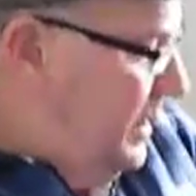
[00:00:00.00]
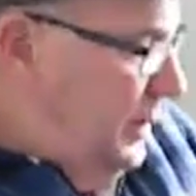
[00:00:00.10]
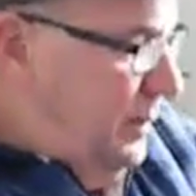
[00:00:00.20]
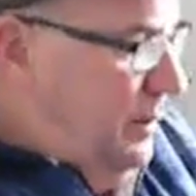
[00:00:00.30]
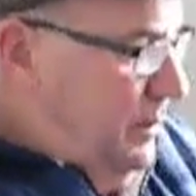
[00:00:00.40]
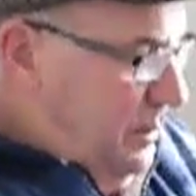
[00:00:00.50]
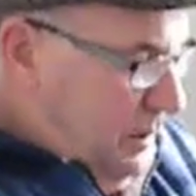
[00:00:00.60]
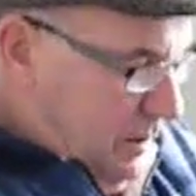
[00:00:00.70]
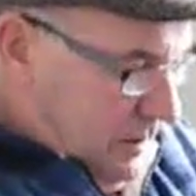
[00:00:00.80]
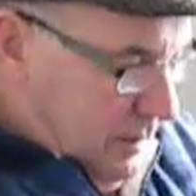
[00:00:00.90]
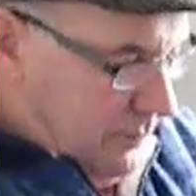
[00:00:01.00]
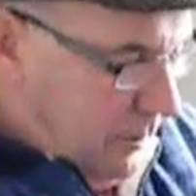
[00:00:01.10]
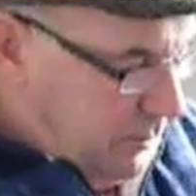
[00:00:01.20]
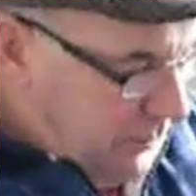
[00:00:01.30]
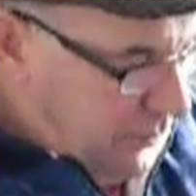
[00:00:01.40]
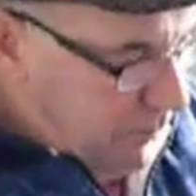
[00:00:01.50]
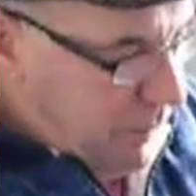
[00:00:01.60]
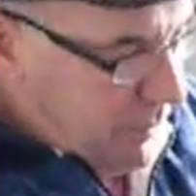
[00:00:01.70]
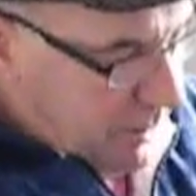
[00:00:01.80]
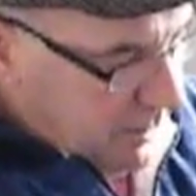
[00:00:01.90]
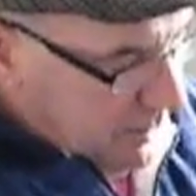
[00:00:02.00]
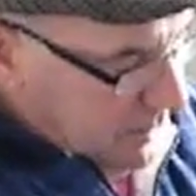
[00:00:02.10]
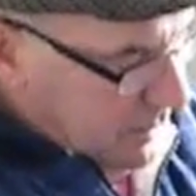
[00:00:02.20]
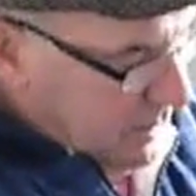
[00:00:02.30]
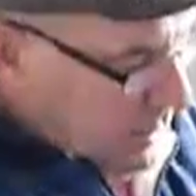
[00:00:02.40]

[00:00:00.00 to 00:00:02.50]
pea from different people.